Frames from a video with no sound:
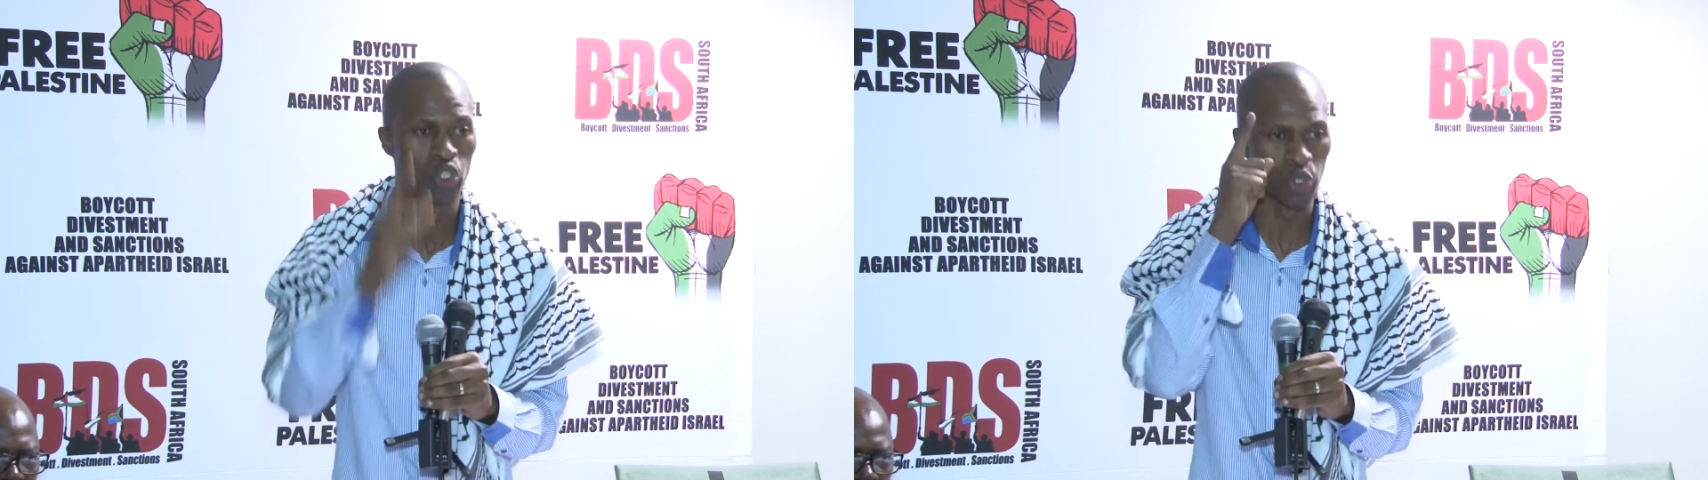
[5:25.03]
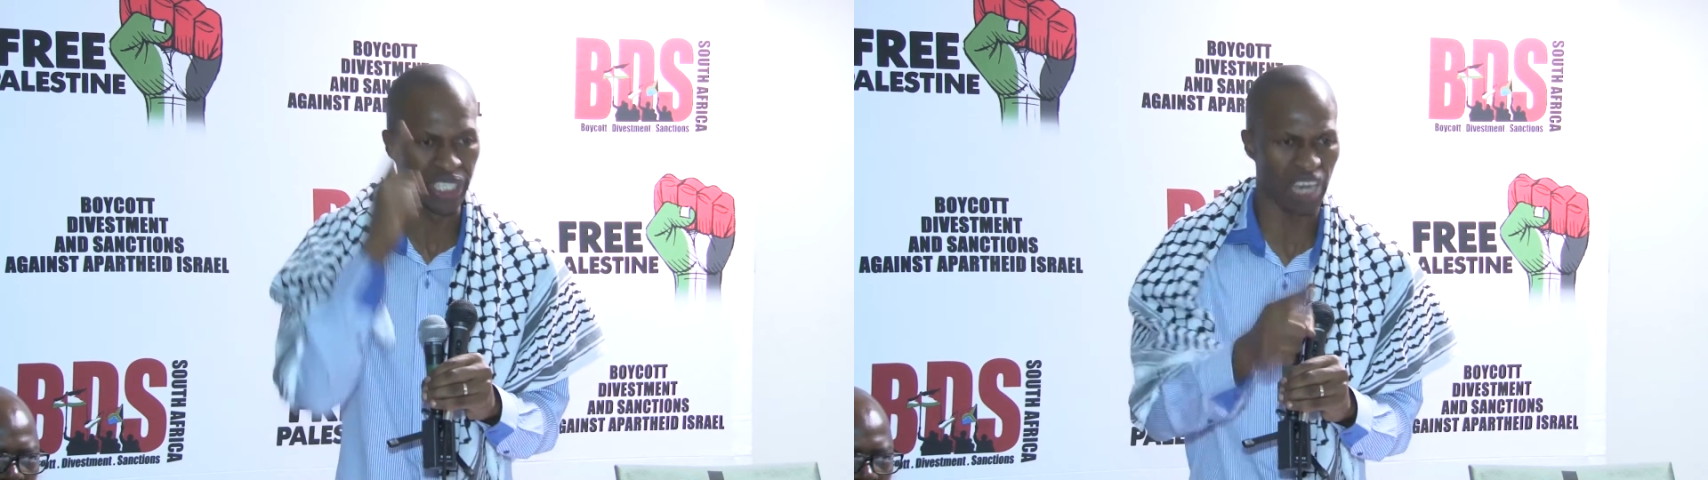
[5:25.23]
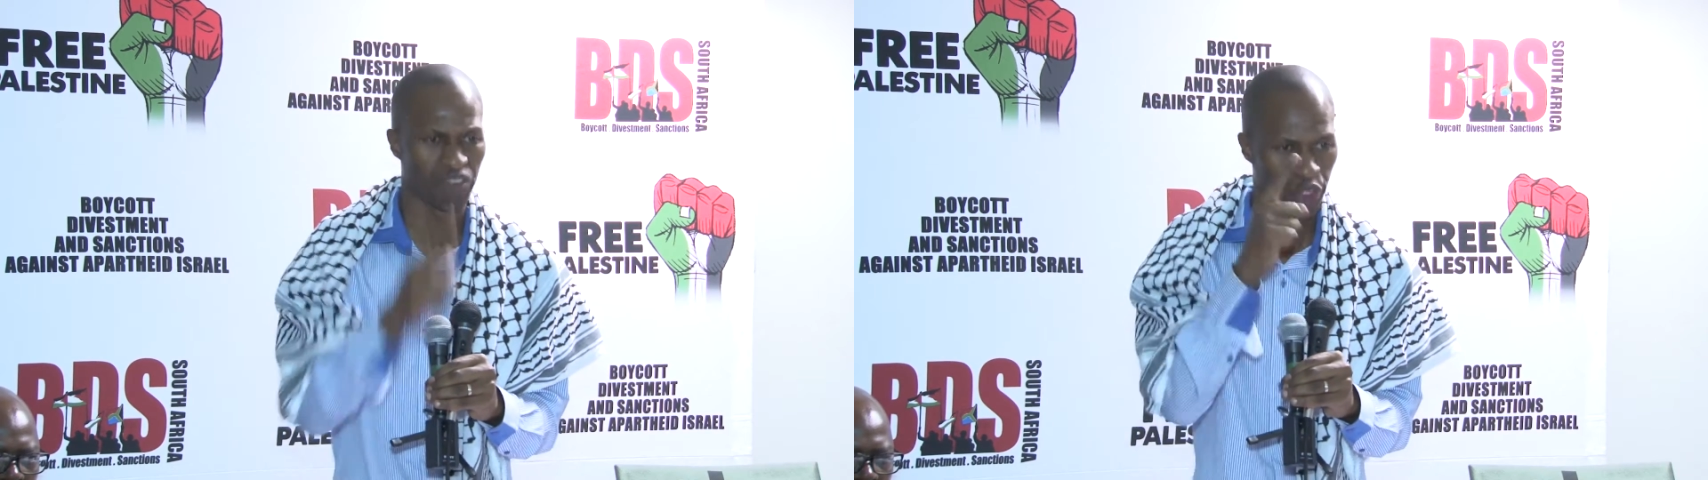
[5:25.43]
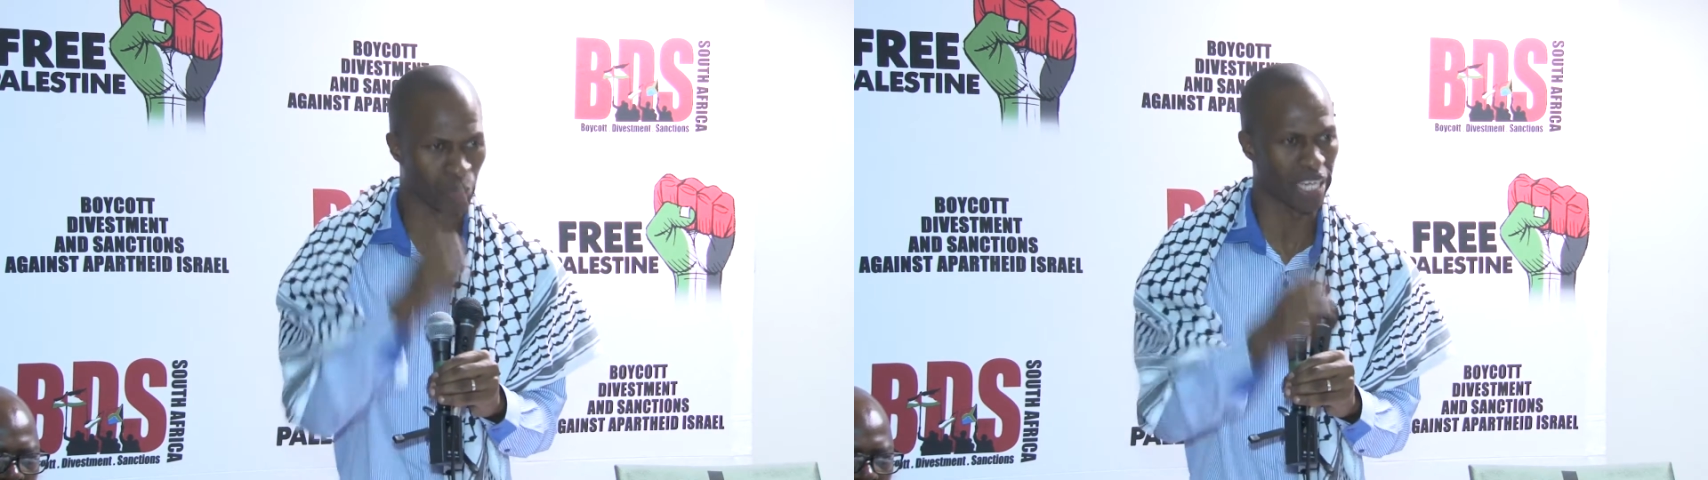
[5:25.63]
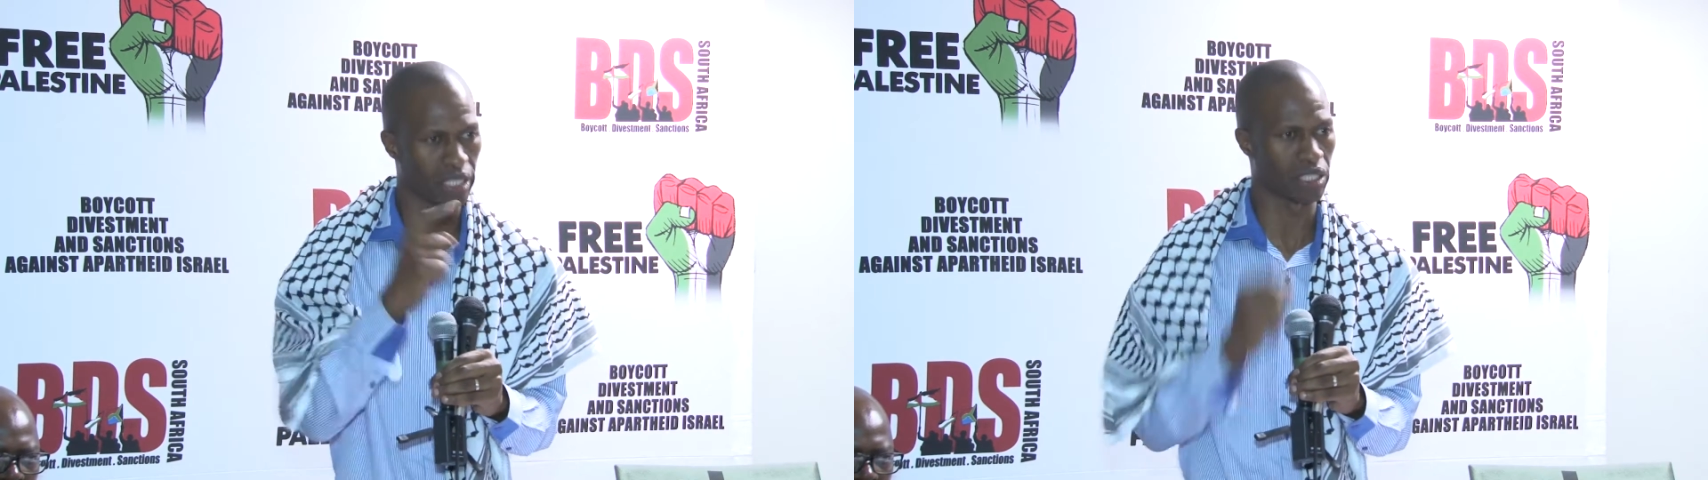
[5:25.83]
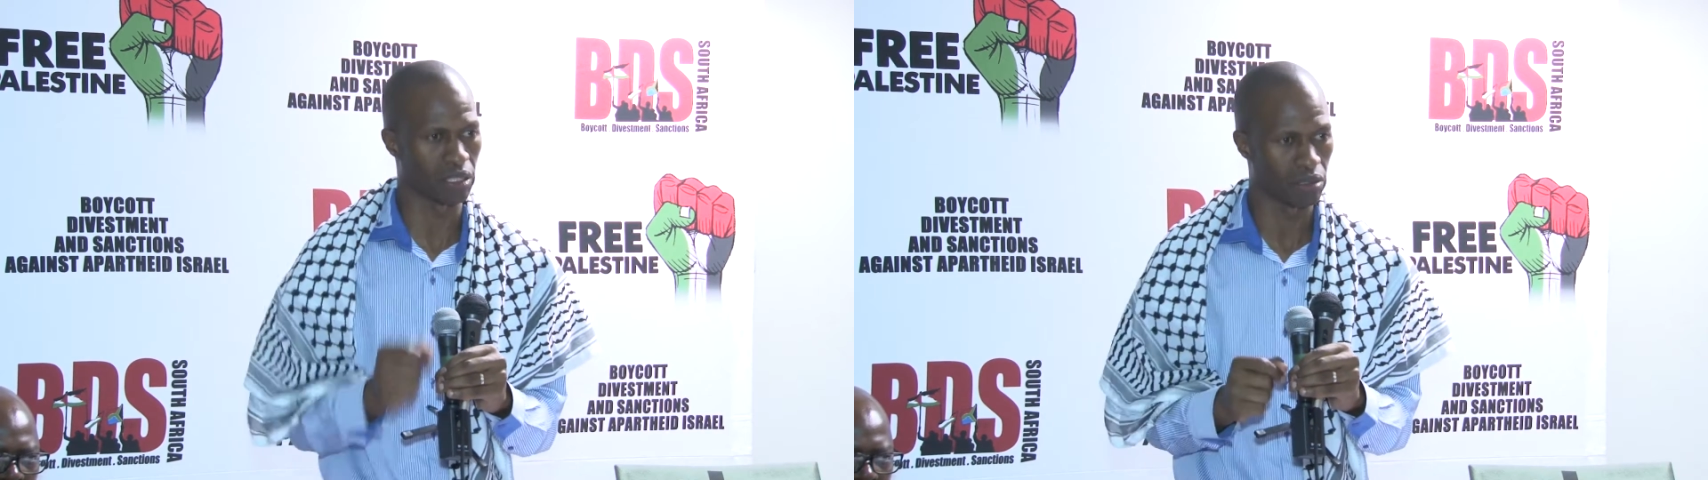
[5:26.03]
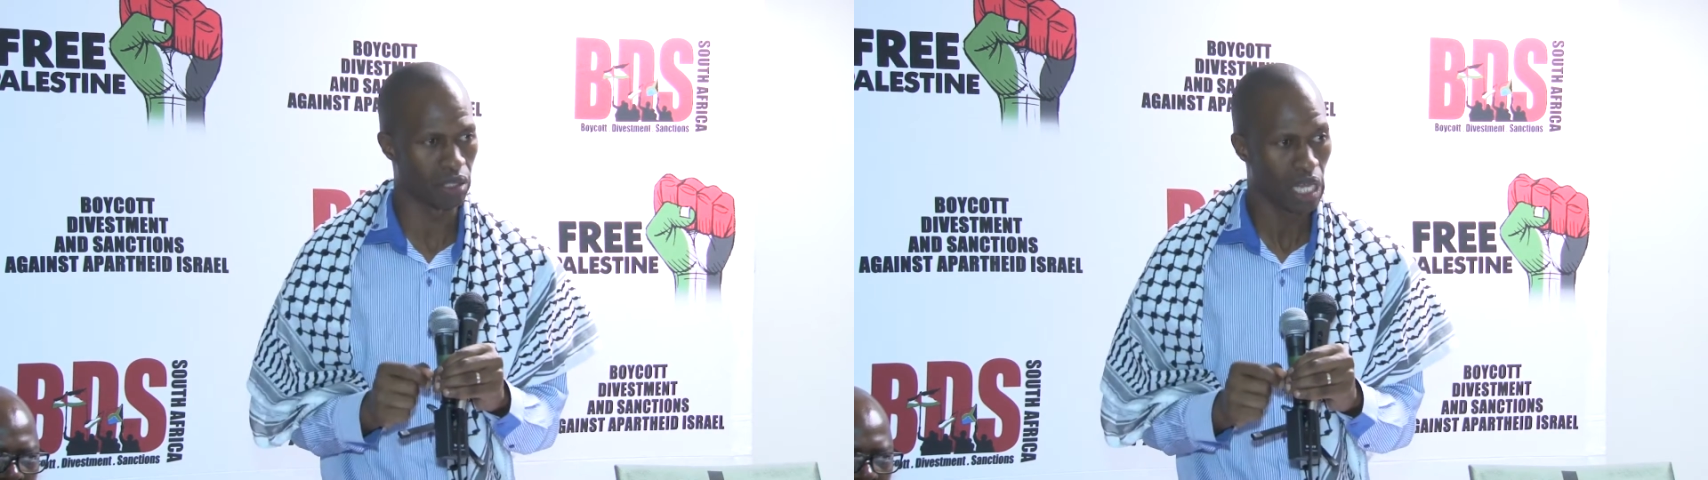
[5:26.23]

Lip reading: to serve humanity.